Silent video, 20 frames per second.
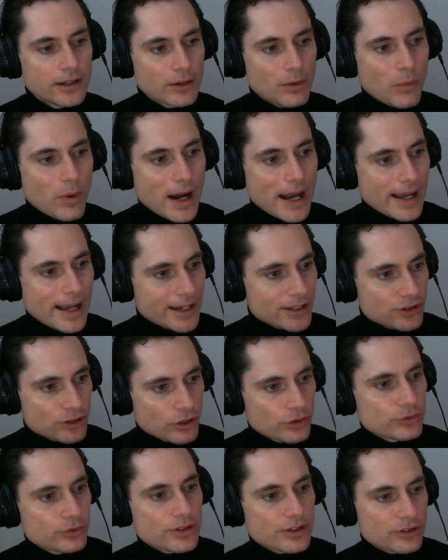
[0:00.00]
why I
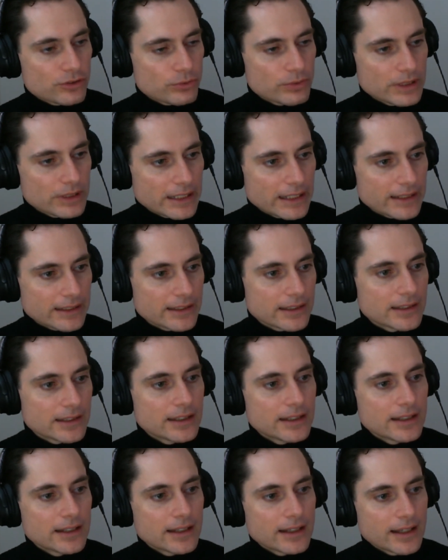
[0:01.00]
chose this reading
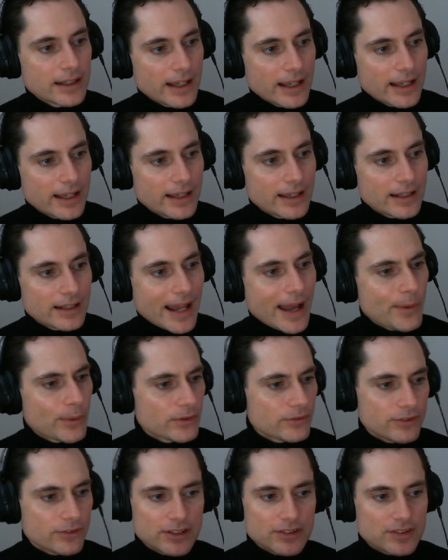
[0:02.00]
and how
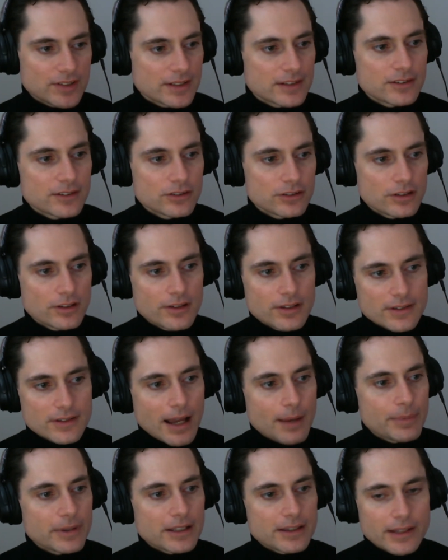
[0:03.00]
it fits into the
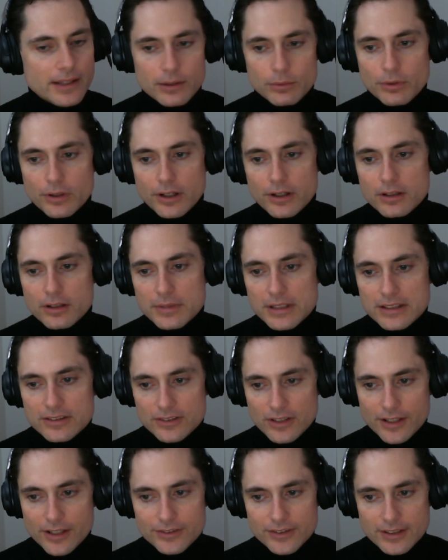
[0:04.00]
topic that we're going to be
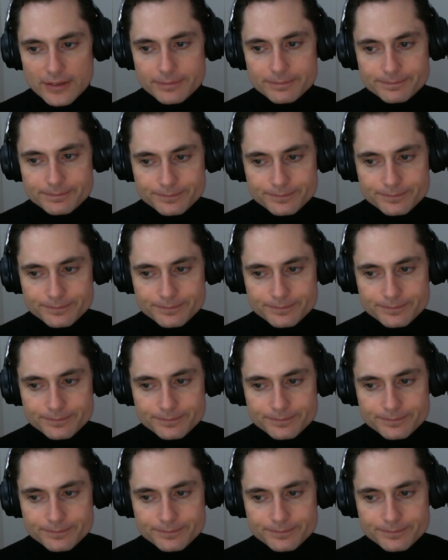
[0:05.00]
discussing.